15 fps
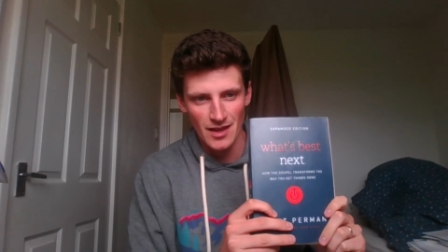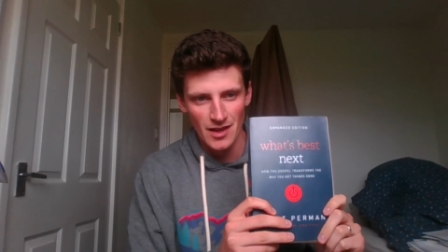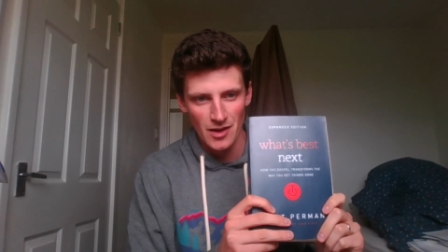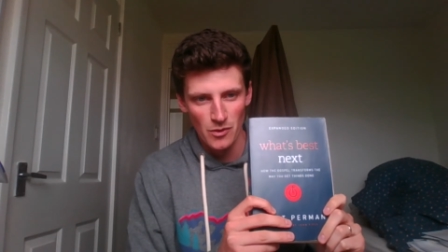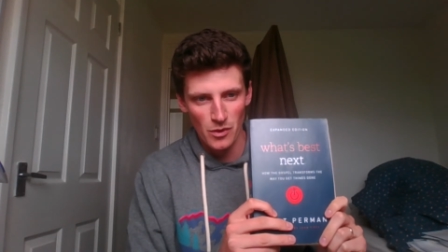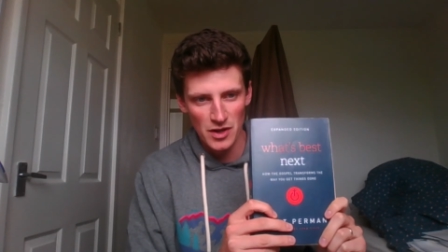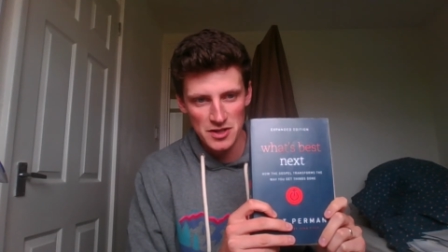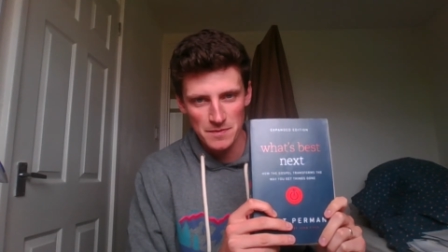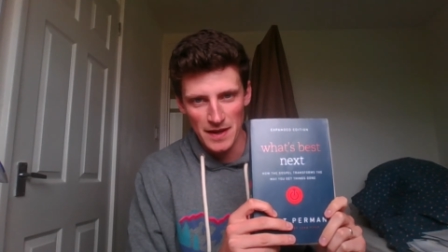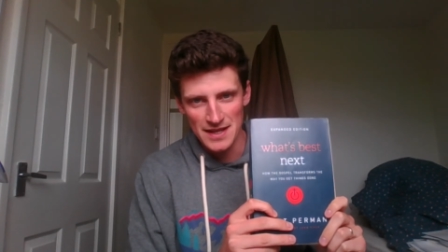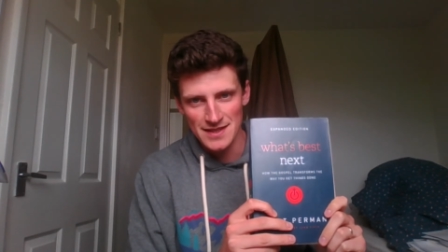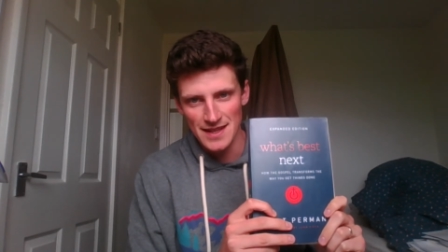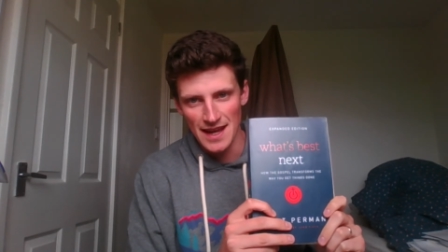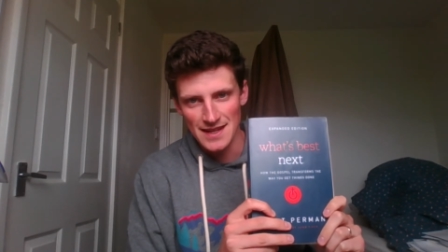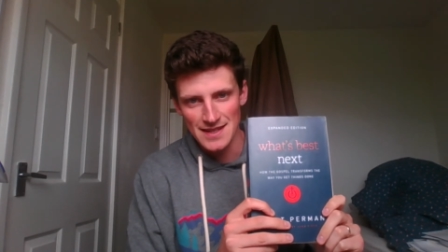What's Best
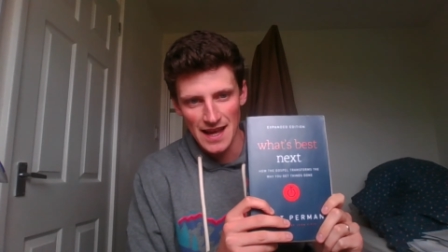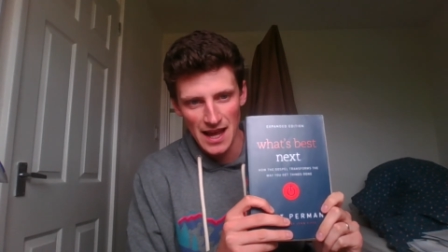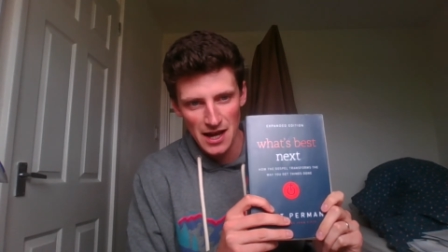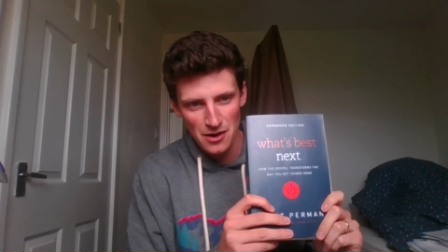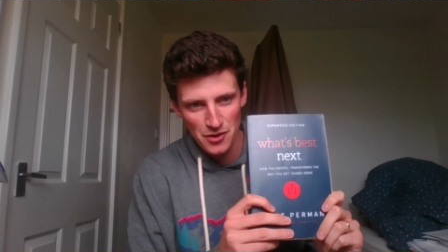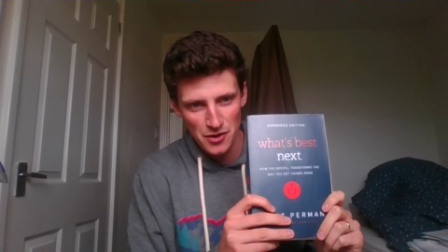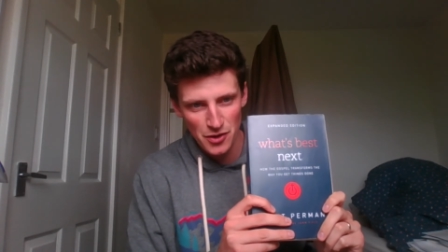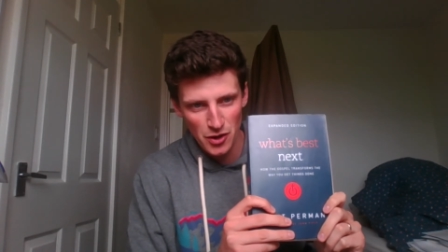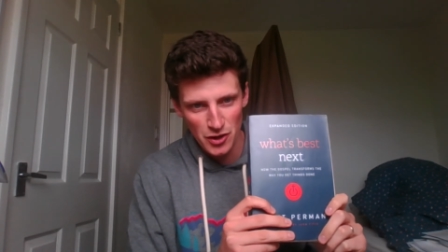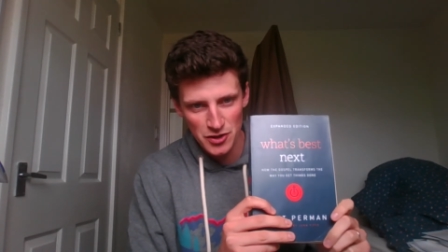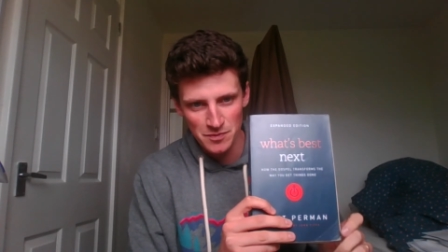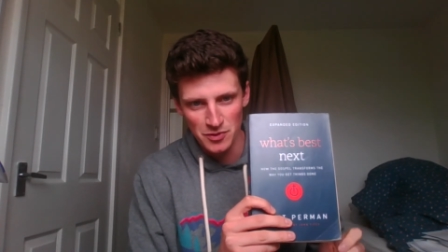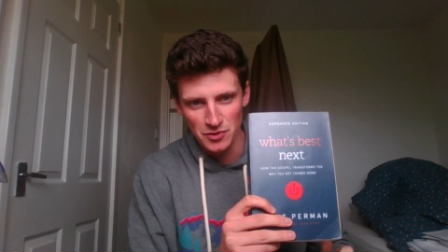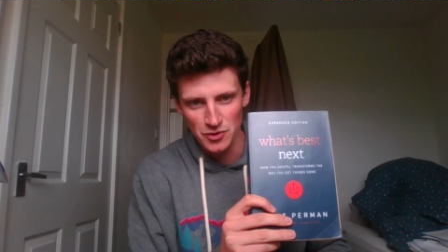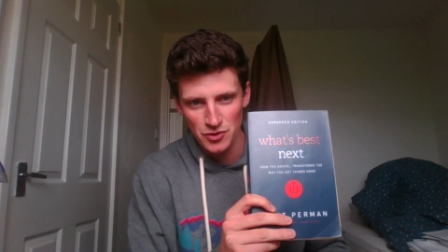Next? How the
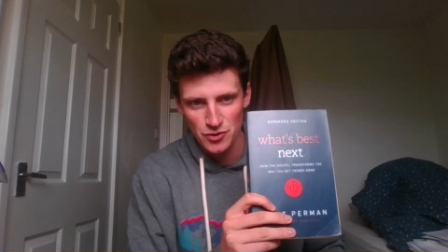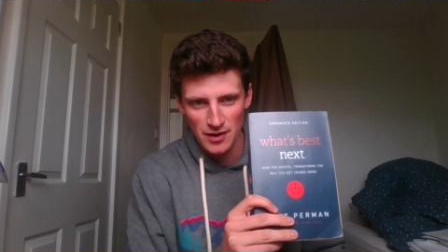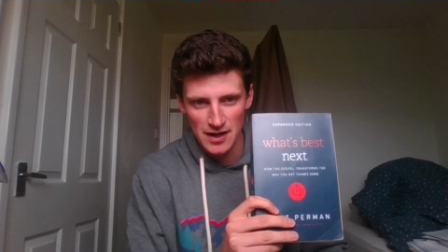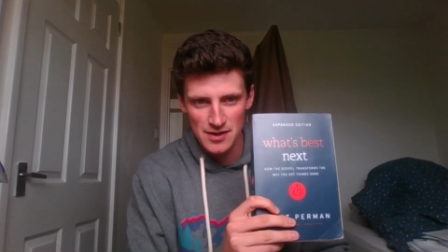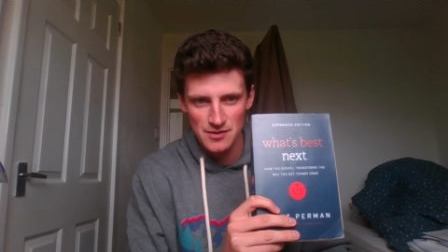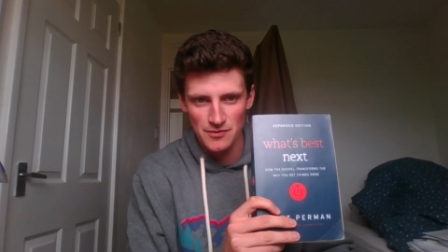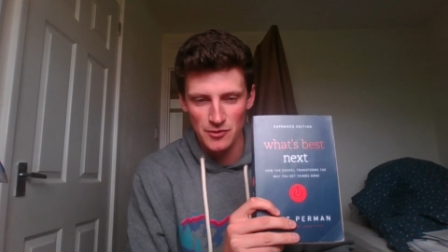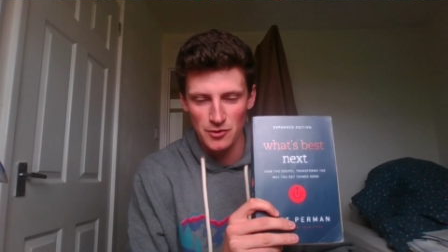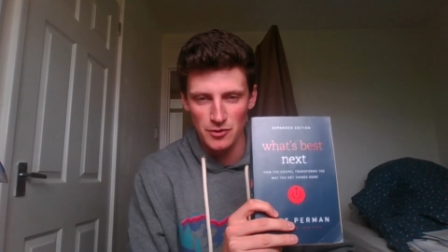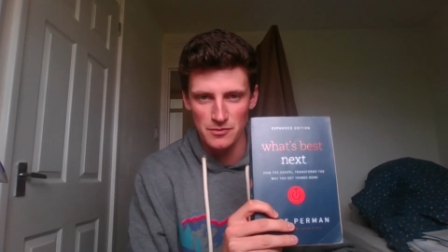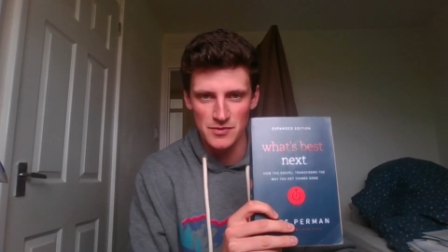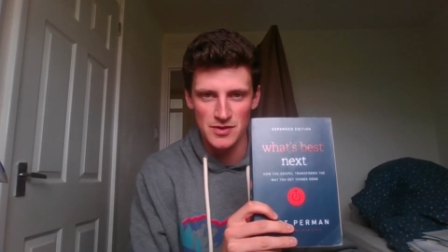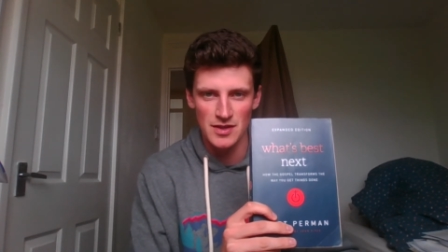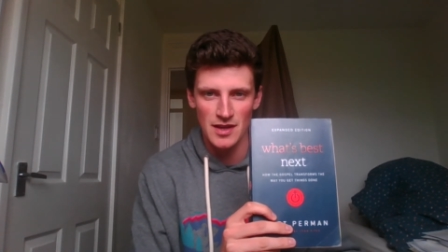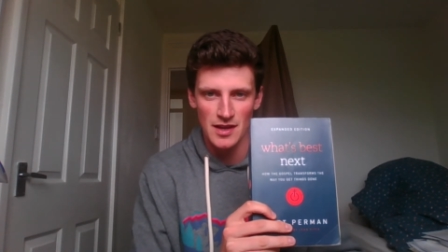Gospel
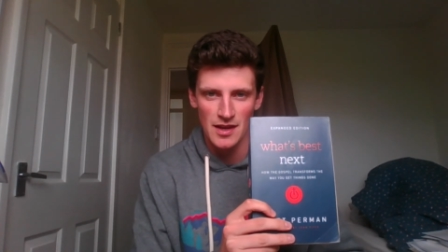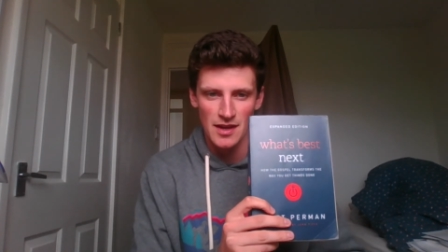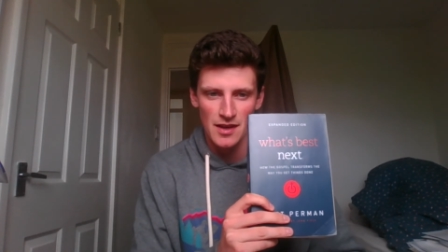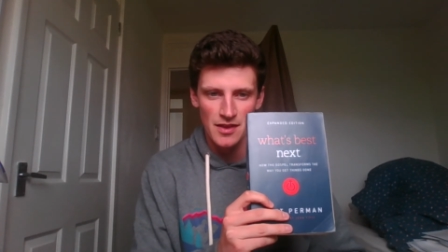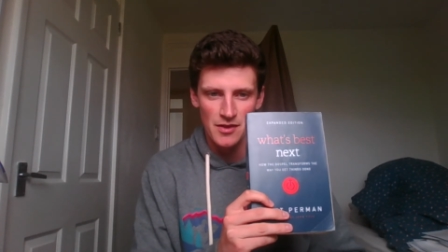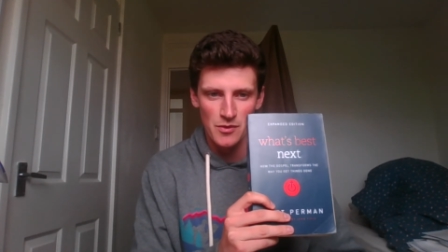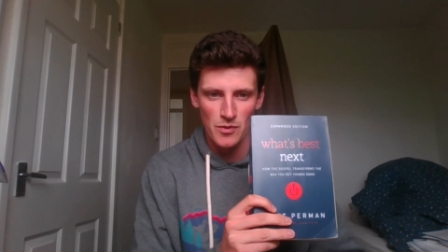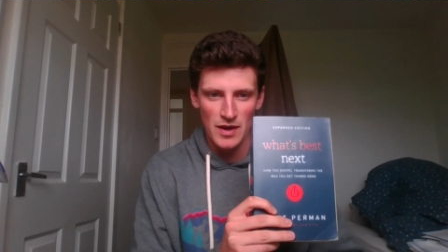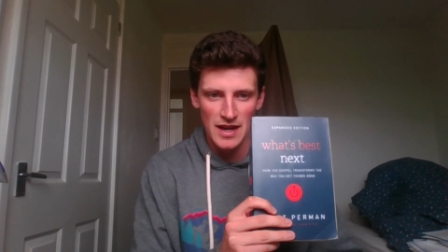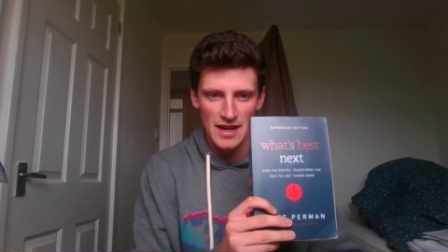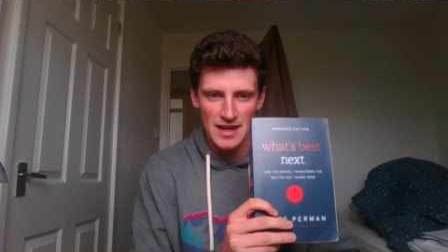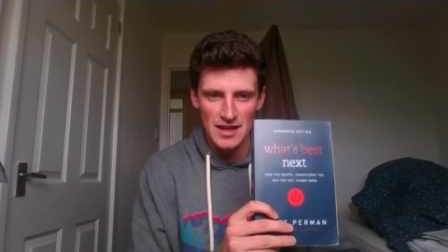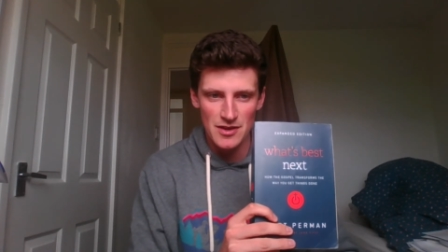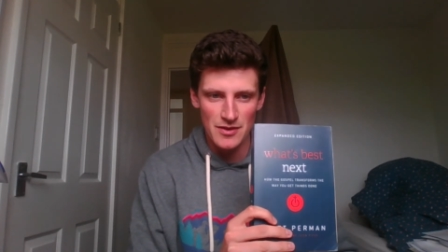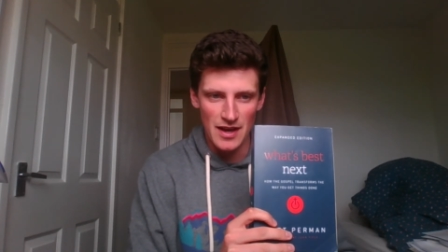Transforms the Way
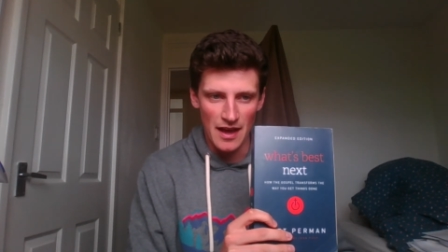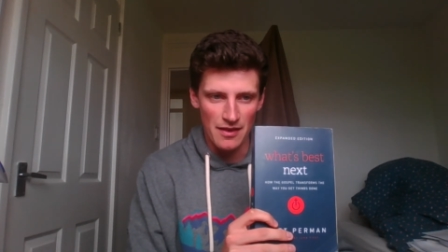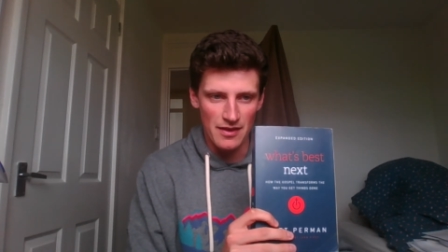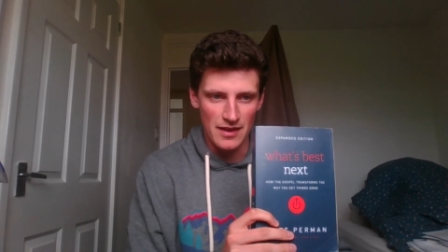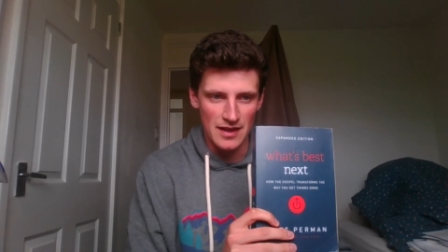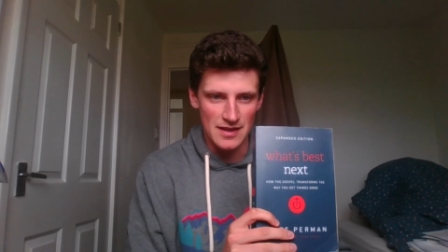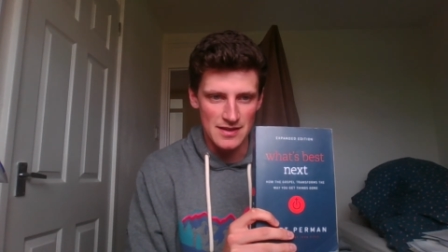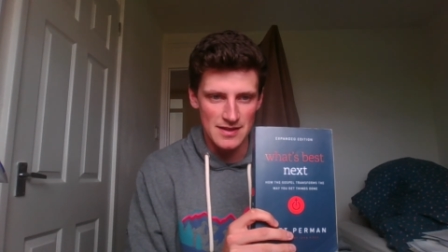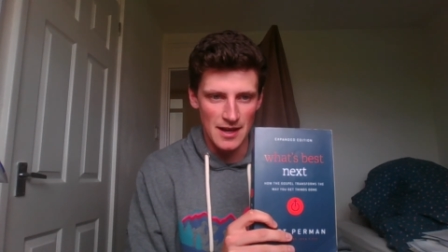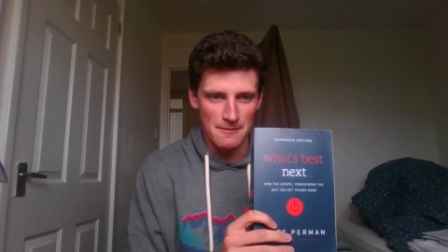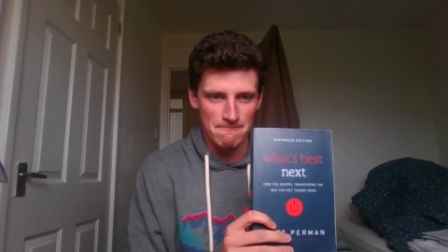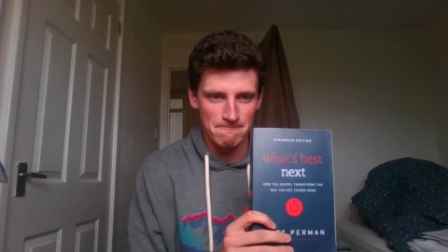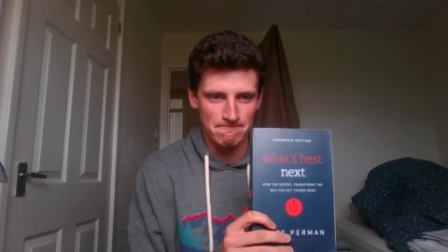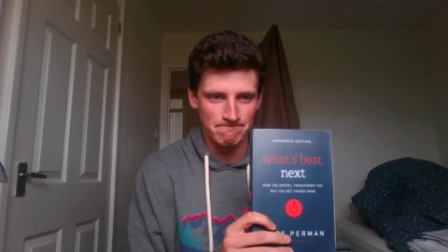You Get Things Done.